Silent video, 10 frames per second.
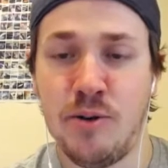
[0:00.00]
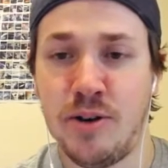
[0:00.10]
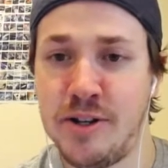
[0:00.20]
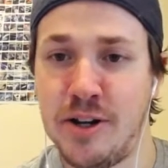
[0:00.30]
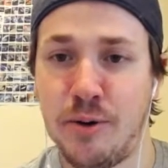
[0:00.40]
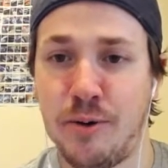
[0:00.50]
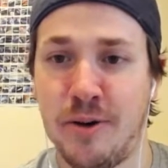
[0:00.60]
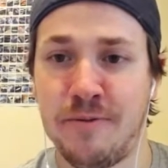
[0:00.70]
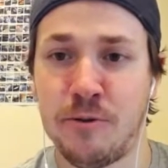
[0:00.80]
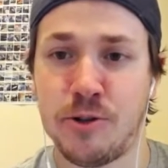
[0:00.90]

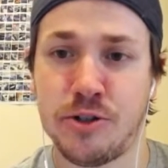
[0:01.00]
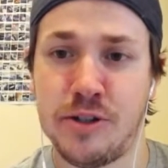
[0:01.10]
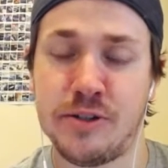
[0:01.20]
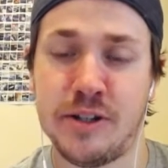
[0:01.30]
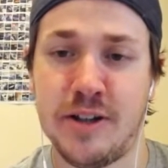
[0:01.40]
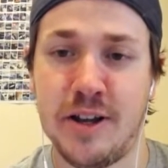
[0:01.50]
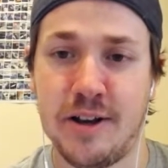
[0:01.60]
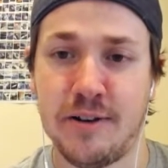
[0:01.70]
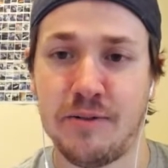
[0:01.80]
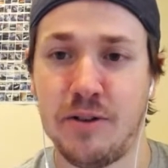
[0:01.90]
Unfortunately, he's going to take
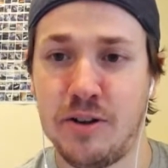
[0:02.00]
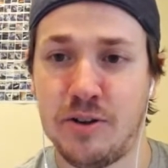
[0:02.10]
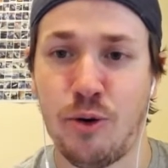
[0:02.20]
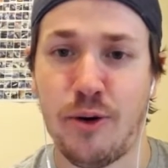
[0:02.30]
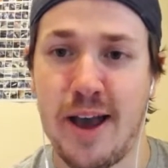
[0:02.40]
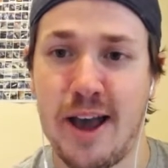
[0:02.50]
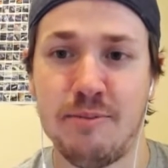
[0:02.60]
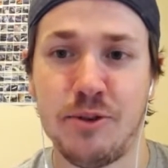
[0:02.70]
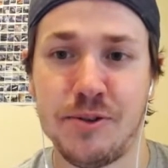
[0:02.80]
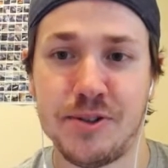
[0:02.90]
on Cole
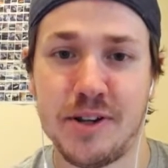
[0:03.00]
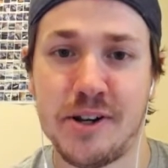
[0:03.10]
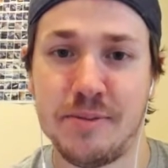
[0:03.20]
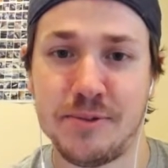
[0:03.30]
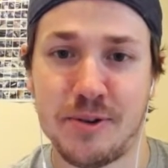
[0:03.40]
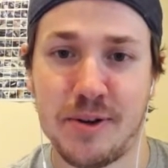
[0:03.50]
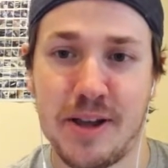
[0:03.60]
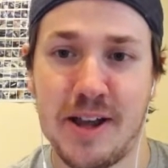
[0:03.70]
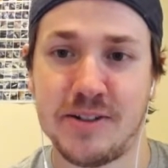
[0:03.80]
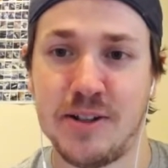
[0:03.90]
Hamels, so I
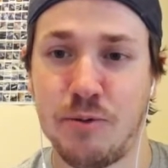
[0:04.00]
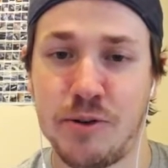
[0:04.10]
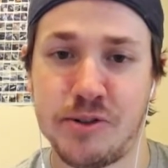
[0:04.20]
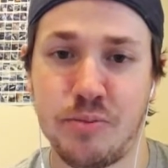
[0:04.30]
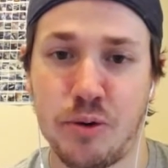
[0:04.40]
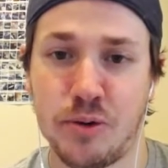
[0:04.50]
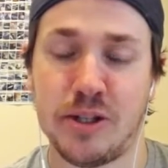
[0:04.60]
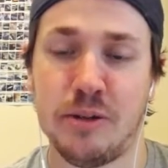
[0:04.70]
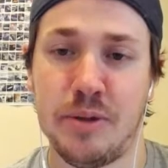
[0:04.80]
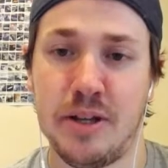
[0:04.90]
can't say run support's
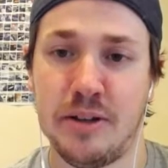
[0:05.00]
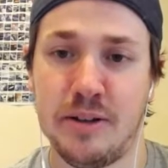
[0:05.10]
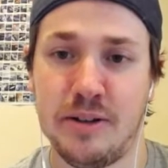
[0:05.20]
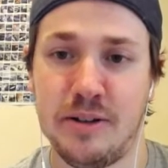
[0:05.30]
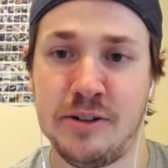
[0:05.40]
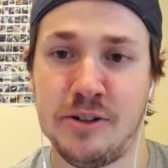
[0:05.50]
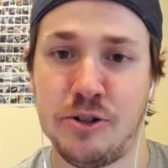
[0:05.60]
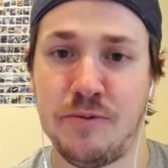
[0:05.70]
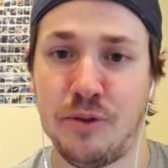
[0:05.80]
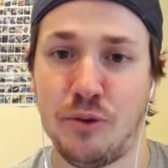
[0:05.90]
going to be an
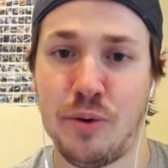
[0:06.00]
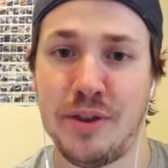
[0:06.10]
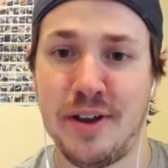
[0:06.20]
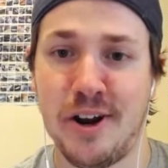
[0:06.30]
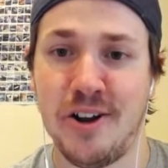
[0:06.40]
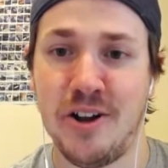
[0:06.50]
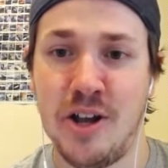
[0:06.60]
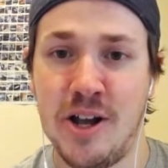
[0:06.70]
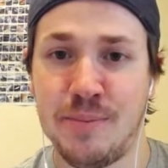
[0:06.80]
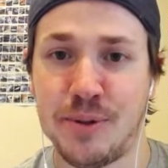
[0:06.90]
issue for the win there.
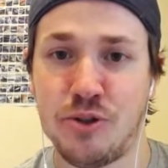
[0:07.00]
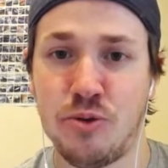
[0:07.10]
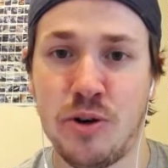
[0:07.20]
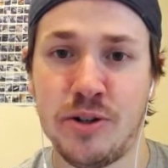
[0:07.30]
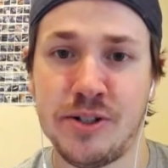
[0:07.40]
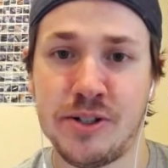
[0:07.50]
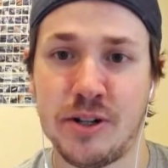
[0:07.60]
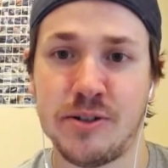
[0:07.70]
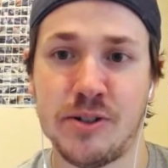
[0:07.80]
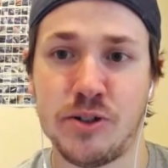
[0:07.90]
But 2 quality
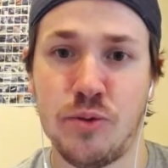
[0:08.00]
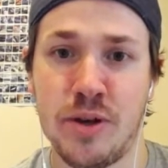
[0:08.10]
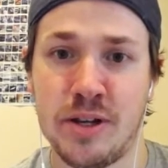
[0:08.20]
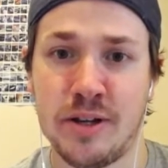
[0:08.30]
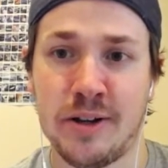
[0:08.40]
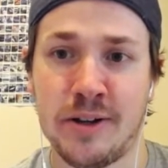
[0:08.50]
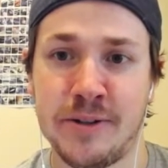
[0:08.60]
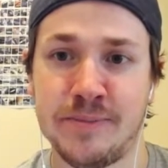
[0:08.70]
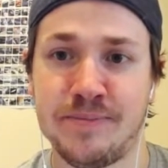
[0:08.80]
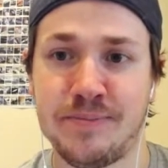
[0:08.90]
starts this week,
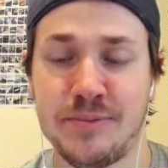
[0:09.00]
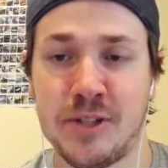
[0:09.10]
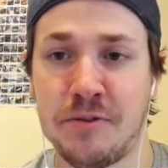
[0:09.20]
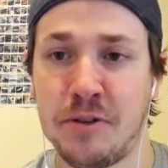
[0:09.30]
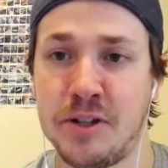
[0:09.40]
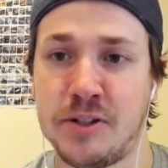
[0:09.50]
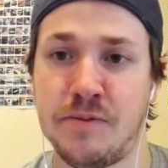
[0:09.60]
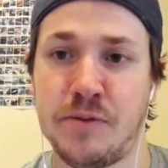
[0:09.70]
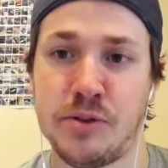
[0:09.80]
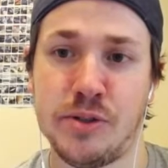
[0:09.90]
definitely against the
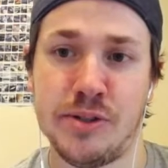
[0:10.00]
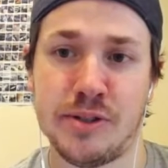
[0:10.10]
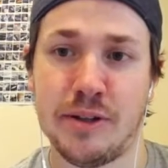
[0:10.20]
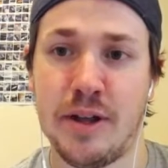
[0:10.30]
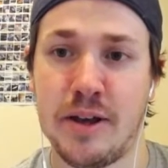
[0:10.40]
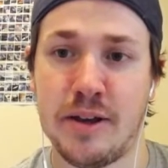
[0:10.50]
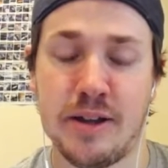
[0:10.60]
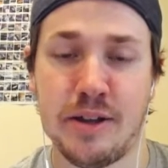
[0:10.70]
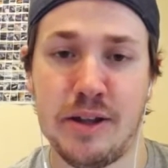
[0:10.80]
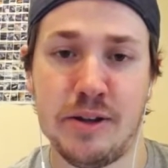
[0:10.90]
Phillies, I like,
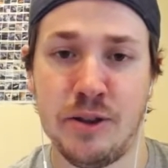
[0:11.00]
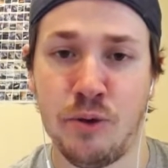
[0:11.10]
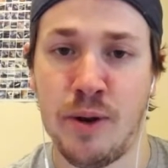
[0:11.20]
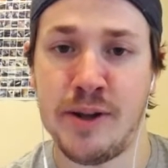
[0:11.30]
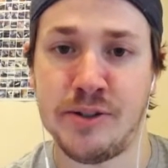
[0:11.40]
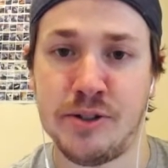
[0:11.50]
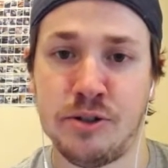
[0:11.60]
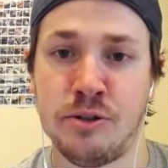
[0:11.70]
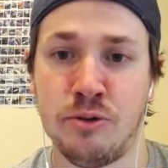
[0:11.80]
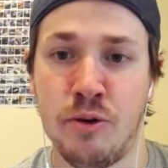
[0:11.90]
and then the Reds, he
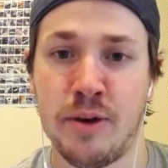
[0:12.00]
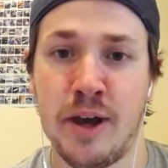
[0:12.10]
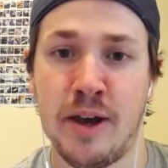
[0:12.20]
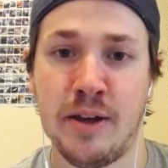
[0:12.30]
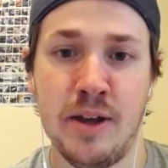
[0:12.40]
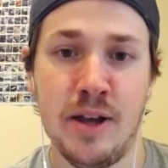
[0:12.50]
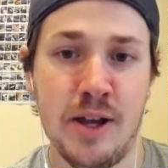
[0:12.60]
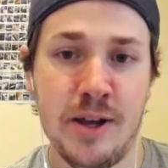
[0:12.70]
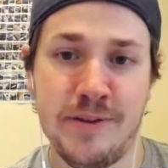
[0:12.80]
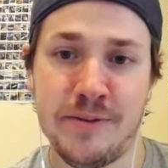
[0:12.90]
should do okay.
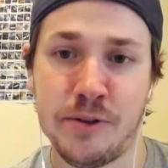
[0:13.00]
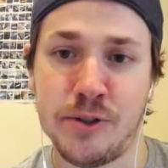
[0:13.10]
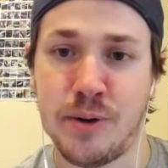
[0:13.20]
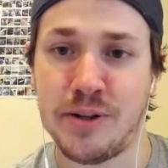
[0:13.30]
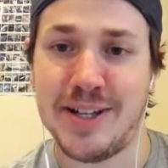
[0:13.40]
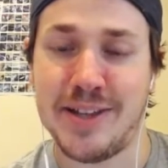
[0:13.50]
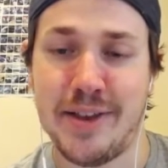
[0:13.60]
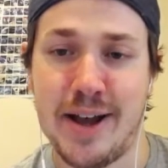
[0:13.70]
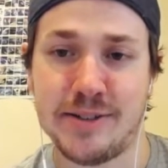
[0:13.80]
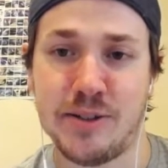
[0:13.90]
Phillies ranked dead
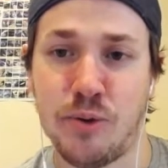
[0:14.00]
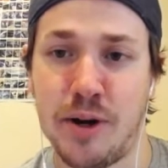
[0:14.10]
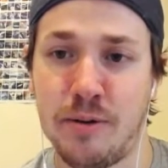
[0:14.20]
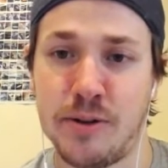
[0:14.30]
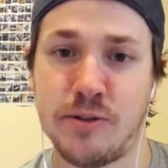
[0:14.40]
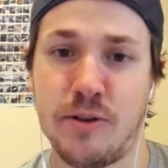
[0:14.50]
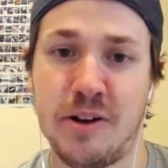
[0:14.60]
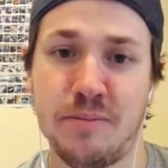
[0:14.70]
last in weighted runs created